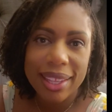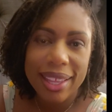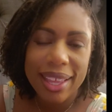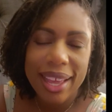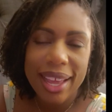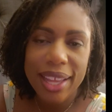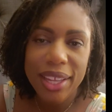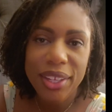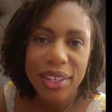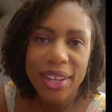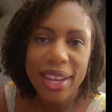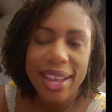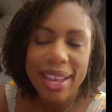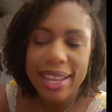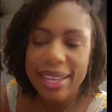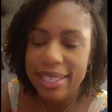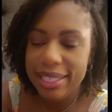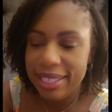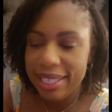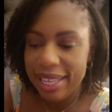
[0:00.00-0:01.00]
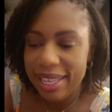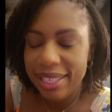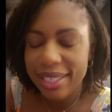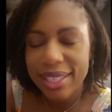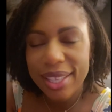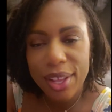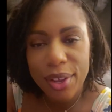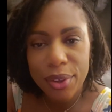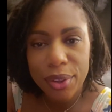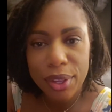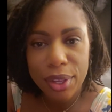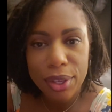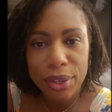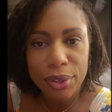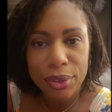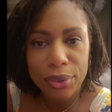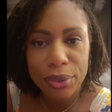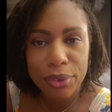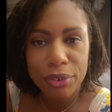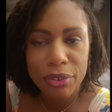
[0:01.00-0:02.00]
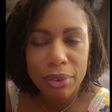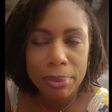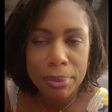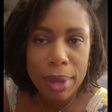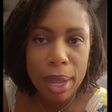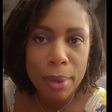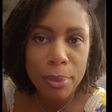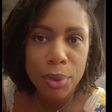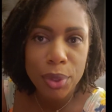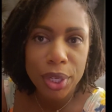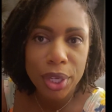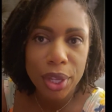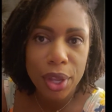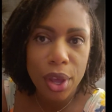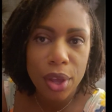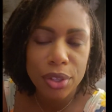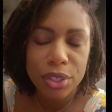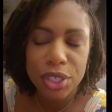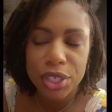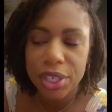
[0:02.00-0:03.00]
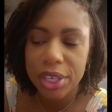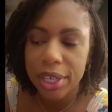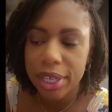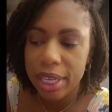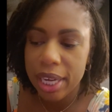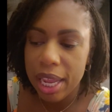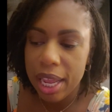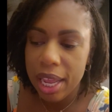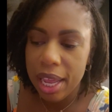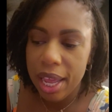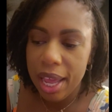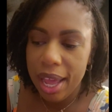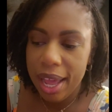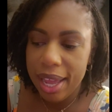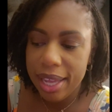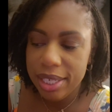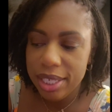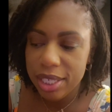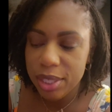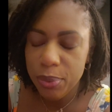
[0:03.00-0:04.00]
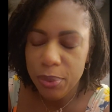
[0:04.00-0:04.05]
Hi, you guys. It's LQ from Coupled and Cultured. I just